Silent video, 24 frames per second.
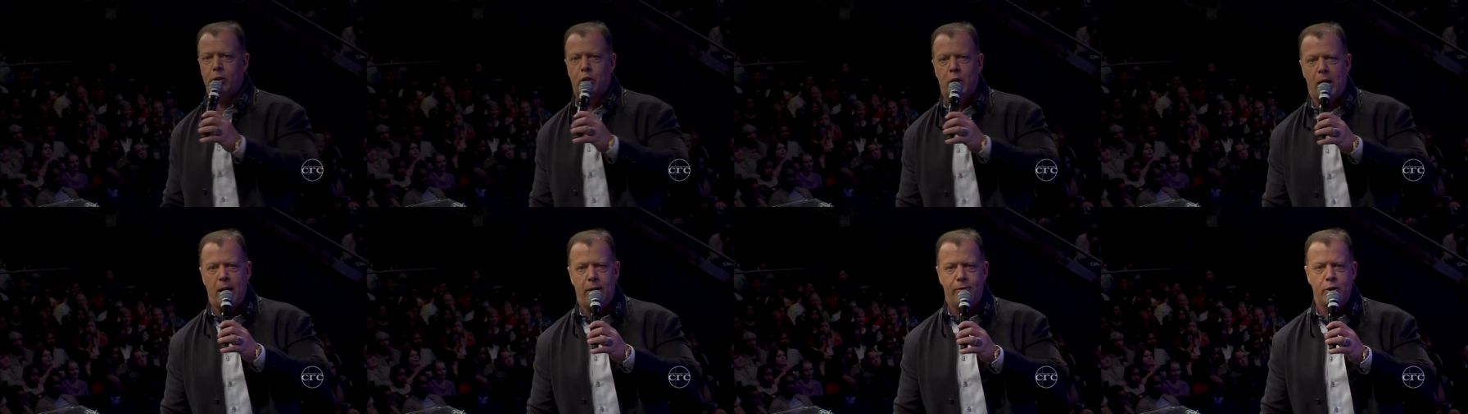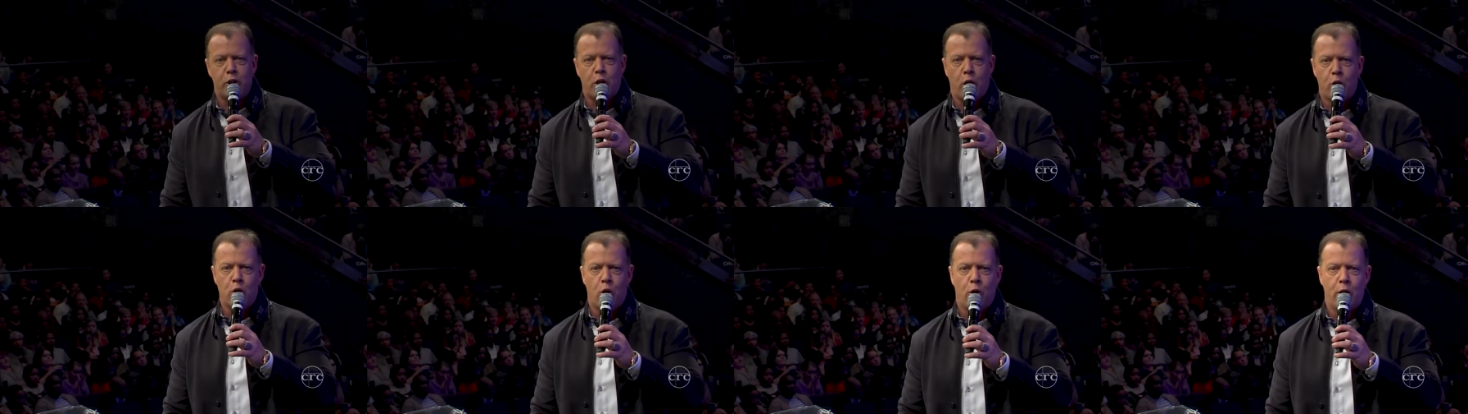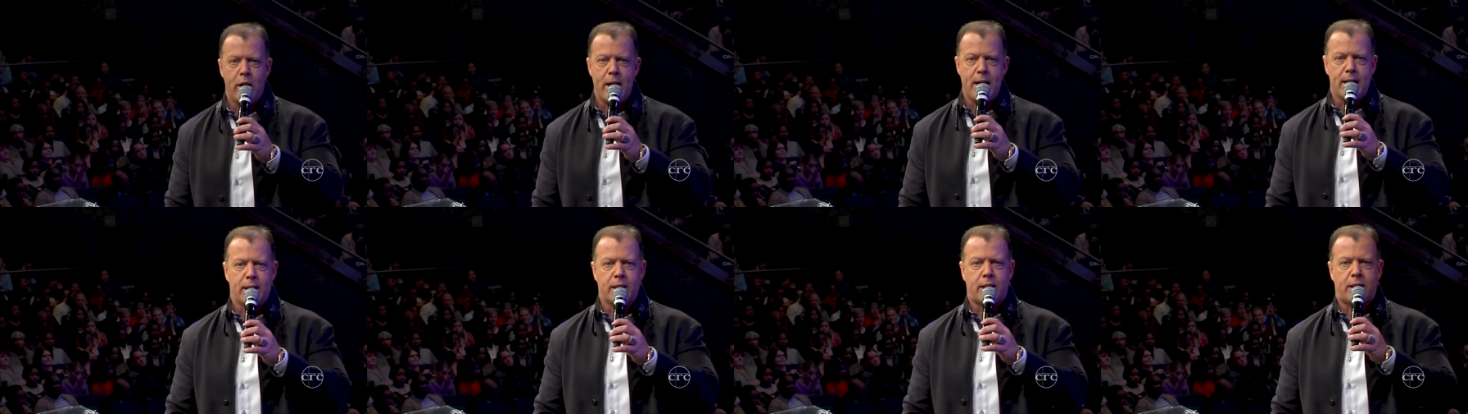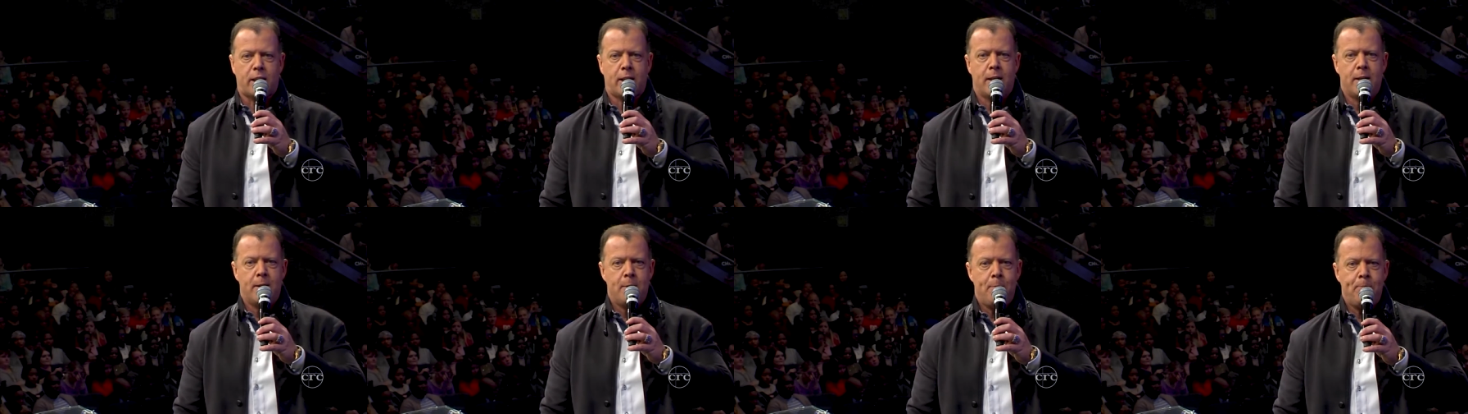television
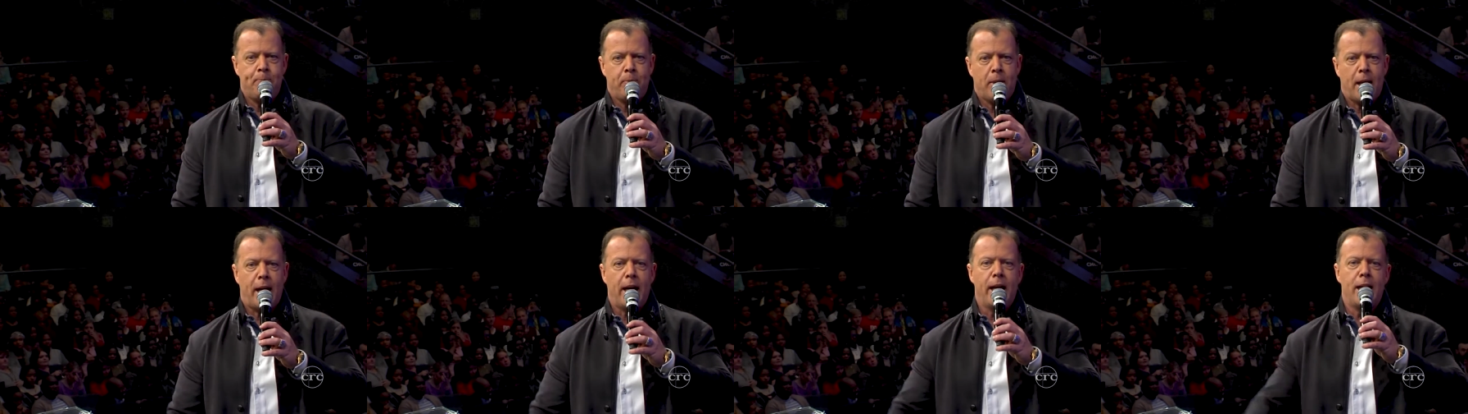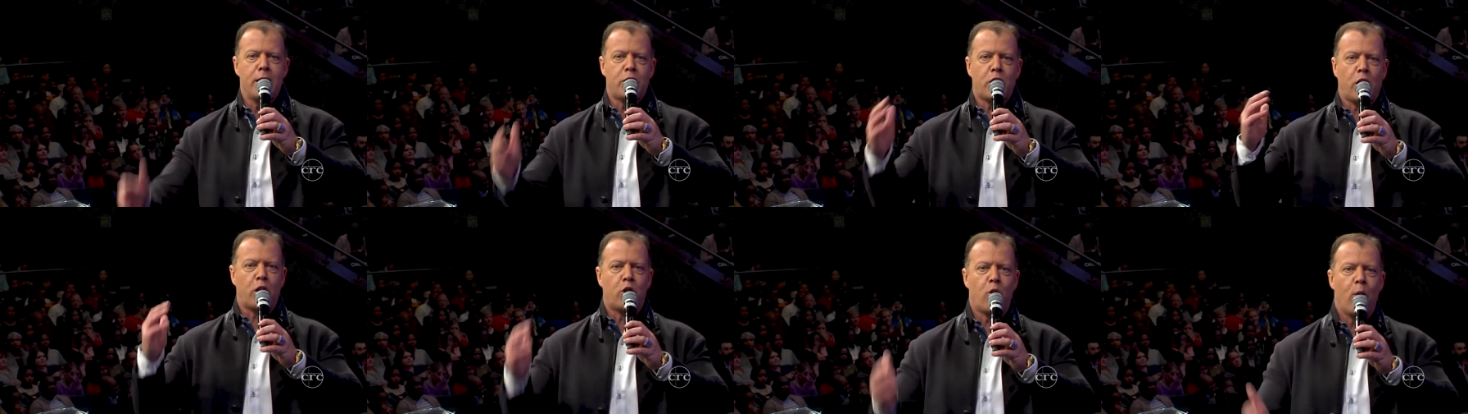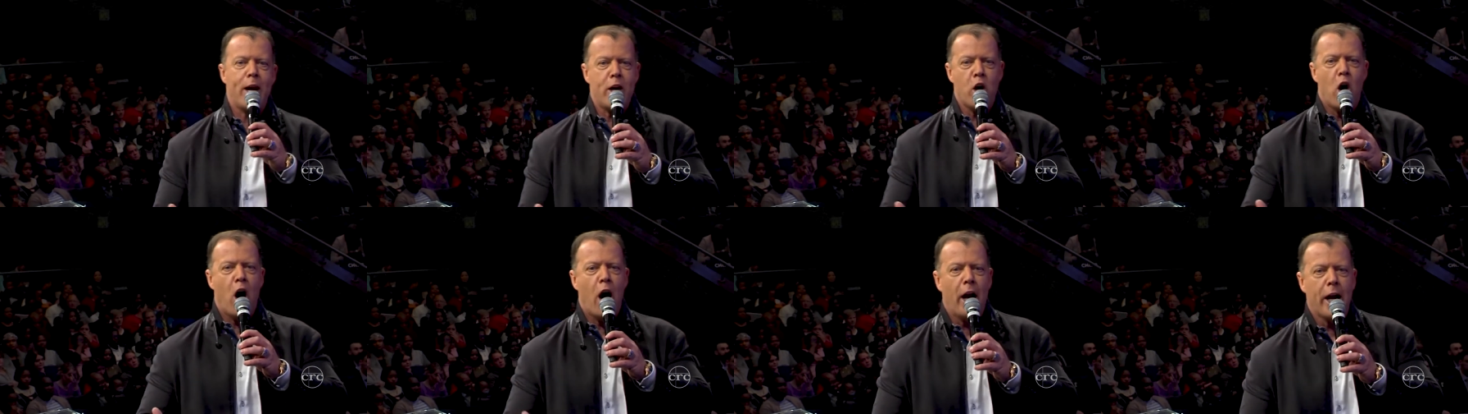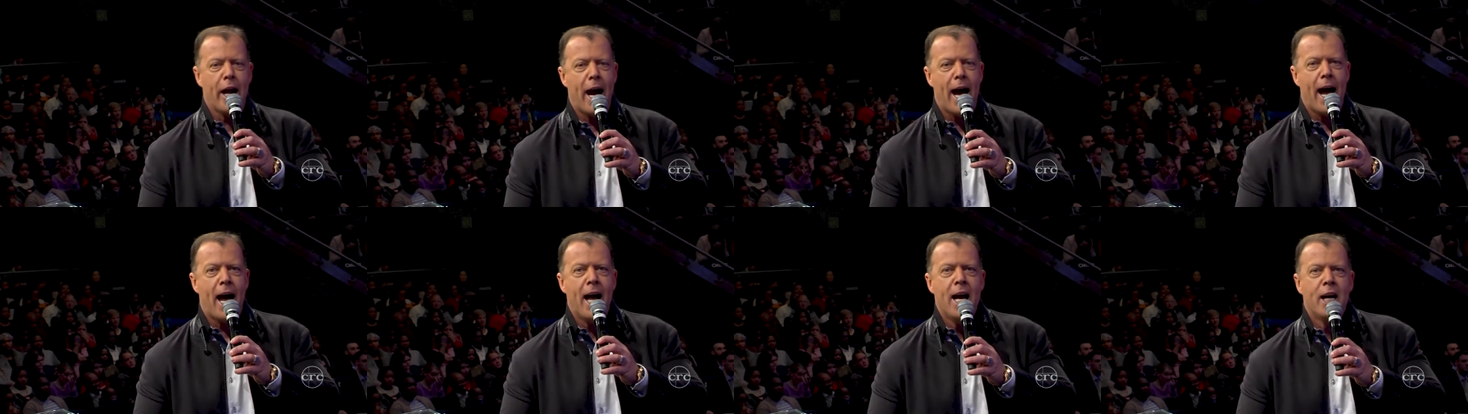audience, it is a great
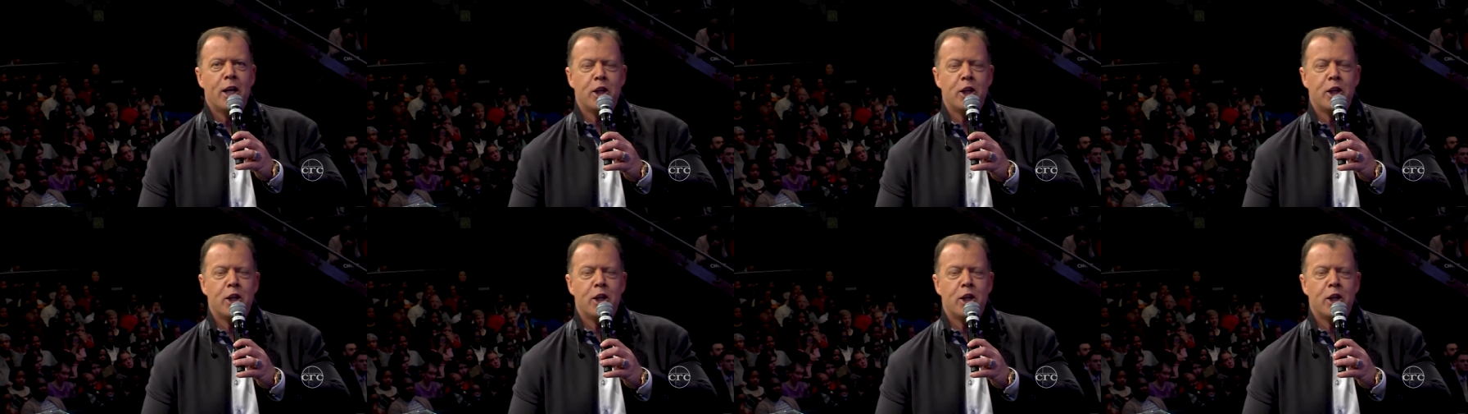honor